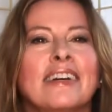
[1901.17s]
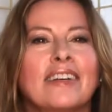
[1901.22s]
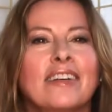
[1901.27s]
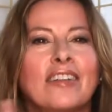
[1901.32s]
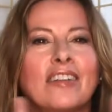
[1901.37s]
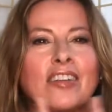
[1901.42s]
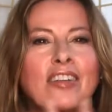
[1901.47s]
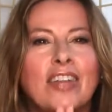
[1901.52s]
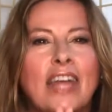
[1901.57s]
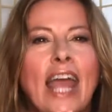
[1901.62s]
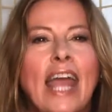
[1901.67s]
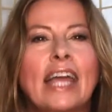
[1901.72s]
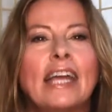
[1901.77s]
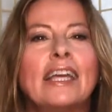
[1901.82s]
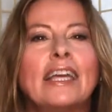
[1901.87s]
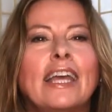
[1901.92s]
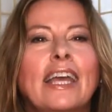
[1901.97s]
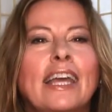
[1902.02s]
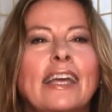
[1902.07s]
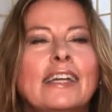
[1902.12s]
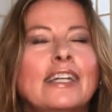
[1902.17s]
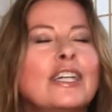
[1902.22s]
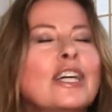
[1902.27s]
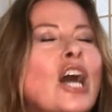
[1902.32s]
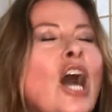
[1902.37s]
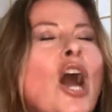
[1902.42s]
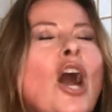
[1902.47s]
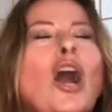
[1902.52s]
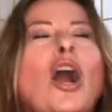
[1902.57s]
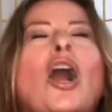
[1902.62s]

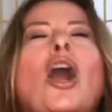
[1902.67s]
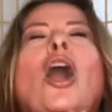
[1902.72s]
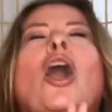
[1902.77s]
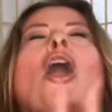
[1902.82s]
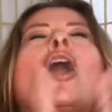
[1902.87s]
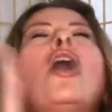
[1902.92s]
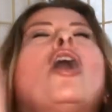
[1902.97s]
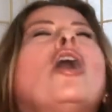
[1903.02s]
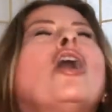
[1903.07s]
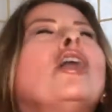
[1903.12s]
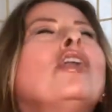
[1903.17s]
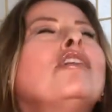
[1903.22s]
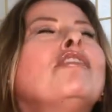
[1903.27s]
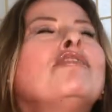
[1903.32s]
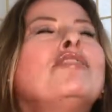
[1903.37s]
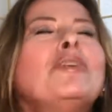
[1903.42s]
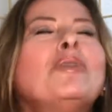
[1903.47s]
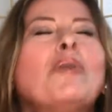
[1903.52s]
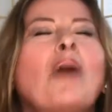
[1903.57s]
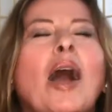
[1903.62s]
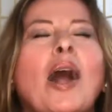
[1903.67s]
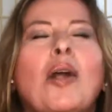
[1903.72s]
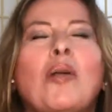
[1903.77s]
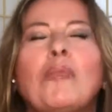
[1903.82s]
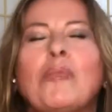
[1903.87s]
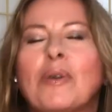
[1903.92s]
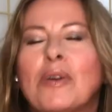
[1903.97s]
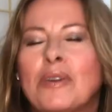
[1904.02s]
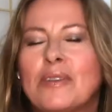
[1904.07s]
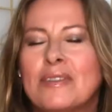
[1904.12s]
Thanking all of you
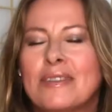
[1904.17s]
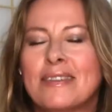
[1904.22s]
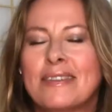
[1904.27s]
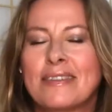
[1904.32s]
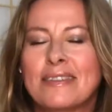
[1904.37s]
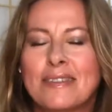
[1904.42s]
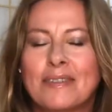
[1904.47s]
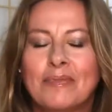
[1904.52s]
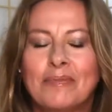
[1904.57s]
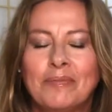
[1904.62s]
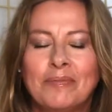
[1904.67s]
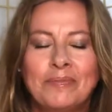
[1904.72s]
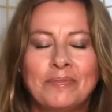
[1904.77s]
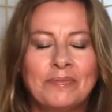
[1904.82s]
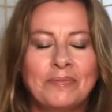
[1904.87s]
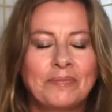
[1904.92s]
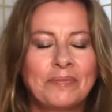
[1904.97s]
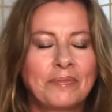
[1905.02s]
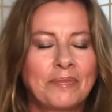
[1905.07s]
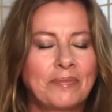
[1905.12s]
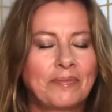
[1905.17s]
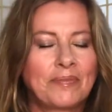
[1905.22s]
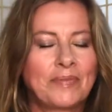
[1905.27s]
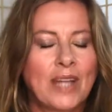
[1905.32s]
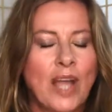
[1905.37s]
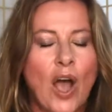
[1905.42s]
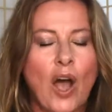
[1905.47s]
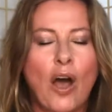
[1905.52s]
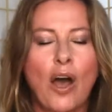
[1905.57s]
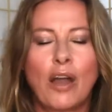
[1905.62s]
helpers,
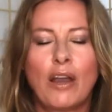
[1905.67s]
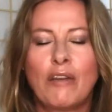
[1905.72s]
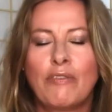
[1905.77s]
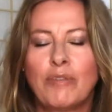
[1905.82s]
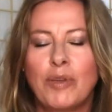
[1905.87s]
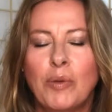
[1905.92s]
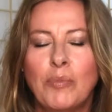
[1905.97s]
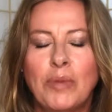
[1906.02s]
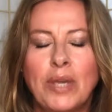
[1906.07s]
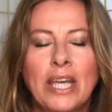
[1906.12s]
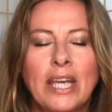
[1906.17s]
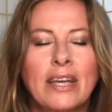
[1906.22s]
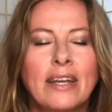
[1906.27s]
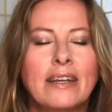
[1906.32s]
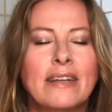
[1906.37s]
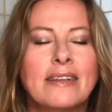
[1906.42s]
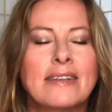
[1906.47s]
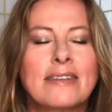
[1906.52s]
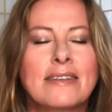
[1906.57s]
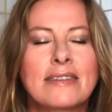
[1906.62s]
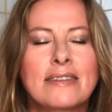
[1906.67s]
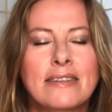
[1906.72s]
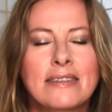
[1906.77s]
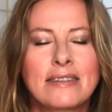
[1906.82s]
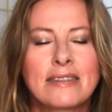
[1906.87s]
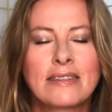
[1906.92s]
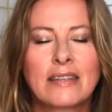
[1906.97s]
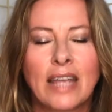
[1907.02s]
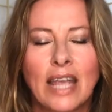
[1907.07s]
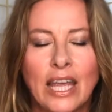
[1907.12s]
all of you
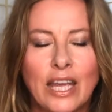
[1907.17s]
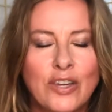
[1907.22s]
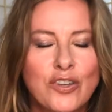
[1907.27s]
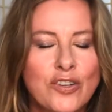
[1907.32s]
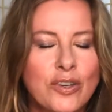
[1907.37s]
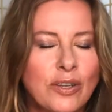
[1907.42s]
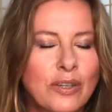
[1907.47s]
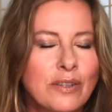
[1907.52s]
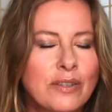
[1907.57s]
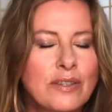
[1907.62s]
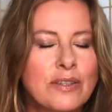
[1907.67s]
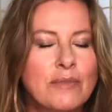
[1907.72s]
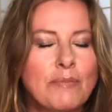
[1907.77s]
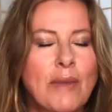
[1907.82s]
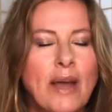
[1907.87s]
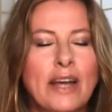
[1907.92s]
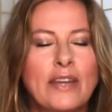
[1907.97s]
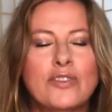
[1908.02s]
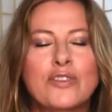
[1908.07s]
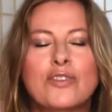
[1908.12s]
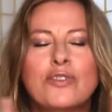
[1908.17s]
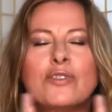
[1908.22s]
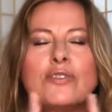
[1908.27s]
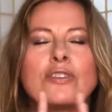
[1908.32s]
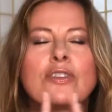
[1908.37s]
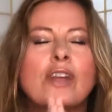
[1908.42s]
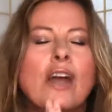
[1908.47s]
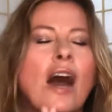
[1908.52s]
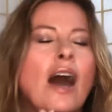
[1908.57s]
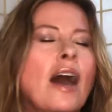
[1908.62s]
beings, angels,
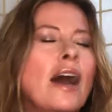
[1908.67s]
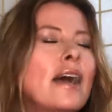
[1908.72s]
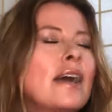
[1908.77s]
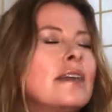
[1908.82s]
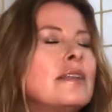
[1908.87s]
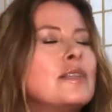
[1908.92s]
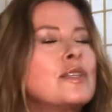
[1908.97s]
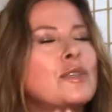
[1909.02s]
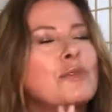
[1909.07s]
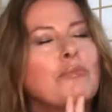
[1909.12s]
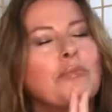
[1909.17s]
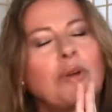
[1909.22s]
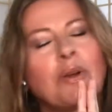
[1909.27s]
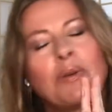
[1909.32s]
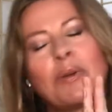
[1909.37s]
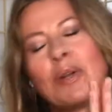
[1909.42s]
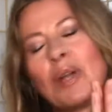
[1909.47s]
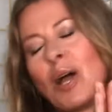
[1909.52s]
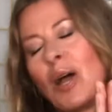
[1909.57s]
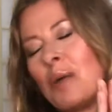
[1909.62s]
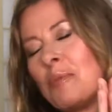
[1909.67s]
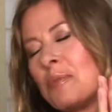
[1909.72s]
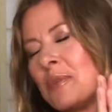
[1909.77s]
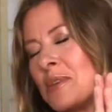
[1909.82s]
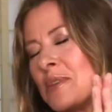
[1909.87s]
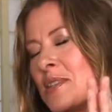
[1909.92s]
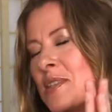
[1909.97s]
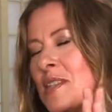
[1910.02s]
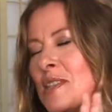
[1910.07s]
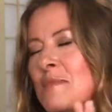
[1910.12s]
masters, guides, spirit
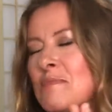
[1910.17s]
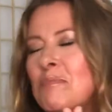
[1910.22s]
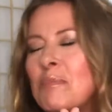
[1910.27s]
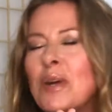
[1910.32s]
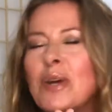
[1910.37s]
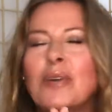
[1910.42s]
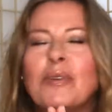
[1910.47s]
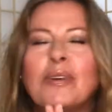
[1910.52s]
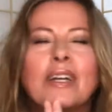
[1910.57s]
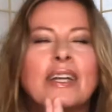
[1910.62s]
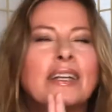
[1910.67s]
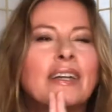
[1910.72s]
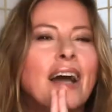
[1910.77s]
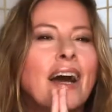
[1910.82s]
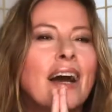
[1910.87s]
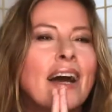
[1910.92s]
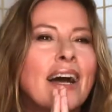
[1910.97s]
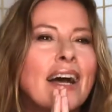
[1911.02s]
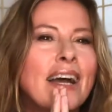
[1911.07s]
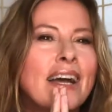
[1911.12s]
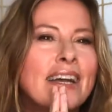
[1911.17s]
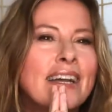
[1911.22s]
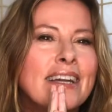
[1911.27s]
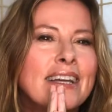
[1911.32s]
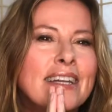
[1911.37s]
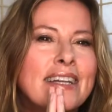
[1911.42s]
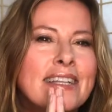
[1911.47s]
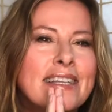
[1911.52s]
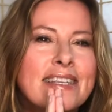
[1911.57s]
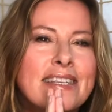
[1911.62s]
helpers, spirit
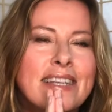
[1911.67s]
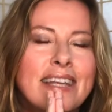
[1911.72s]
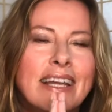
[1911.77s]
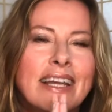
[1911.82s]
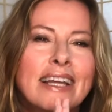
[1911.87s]
guides,